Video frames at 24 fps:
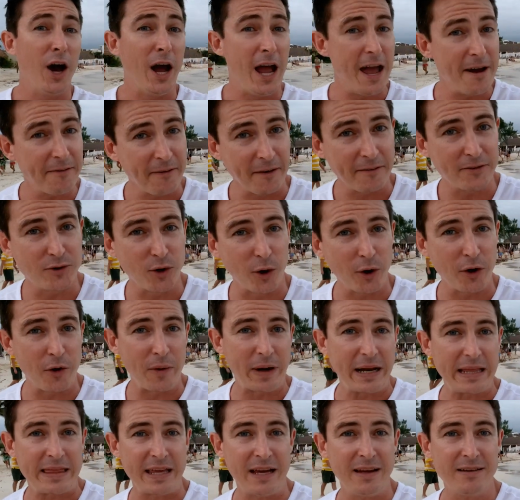if I've taught you
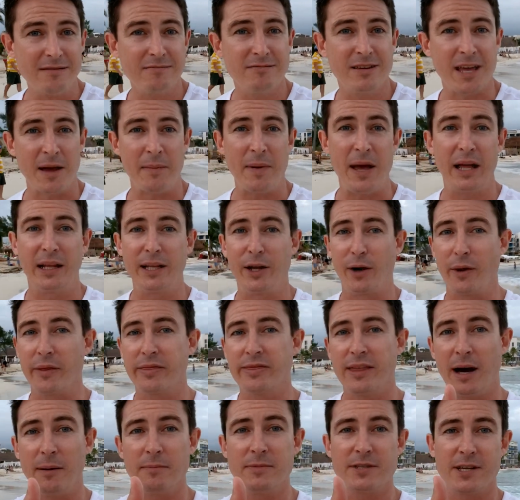anything, give me a little
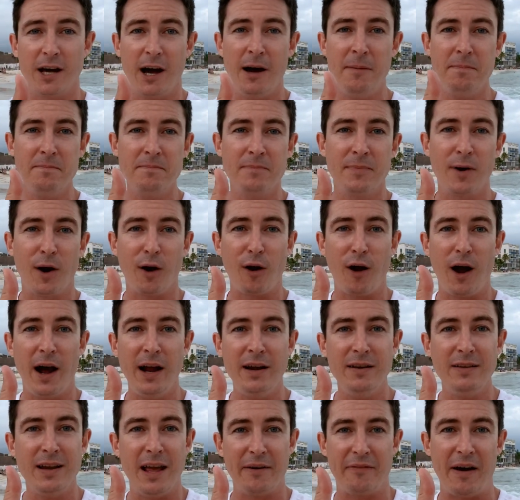thumbs up, all
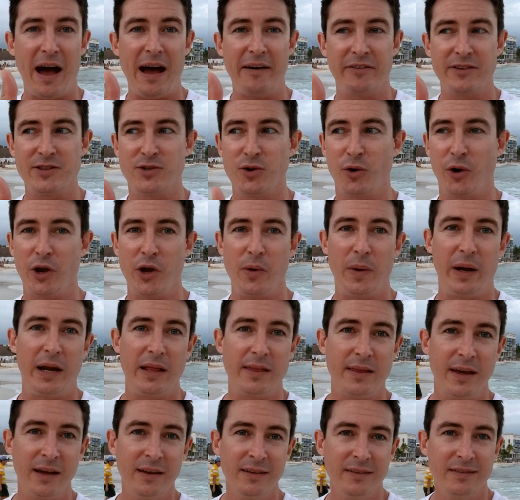right? If I haven't taught you
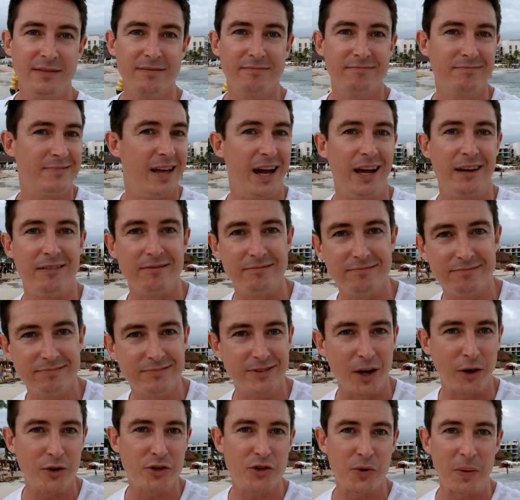anything, then
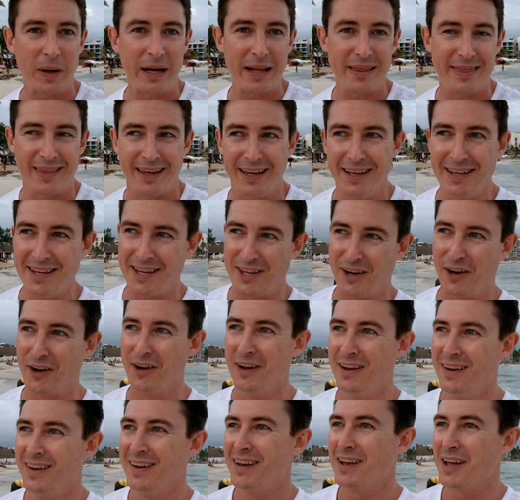don't do anything, you know.
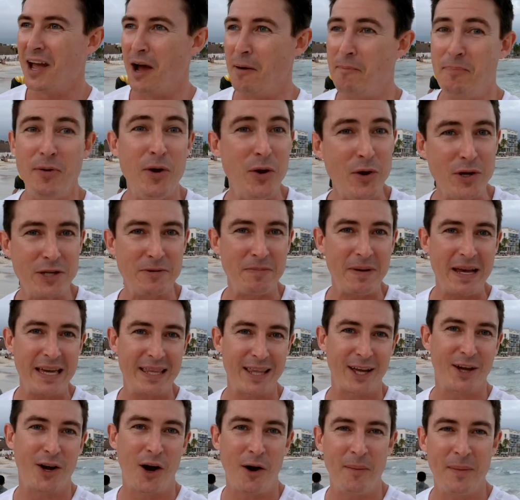Abuse me
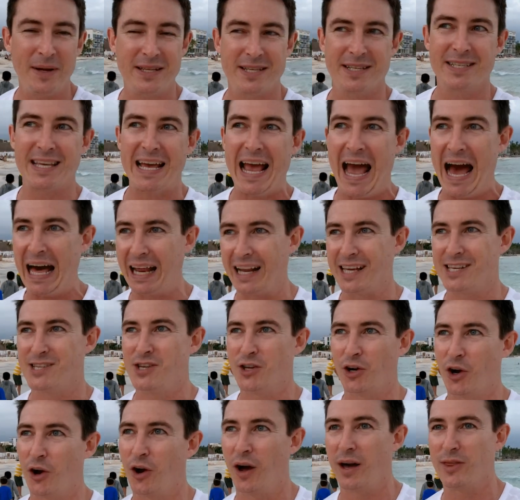in the comments and say, Alex,
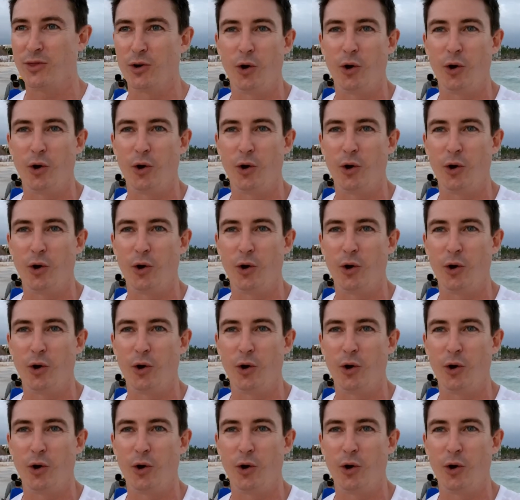you know, I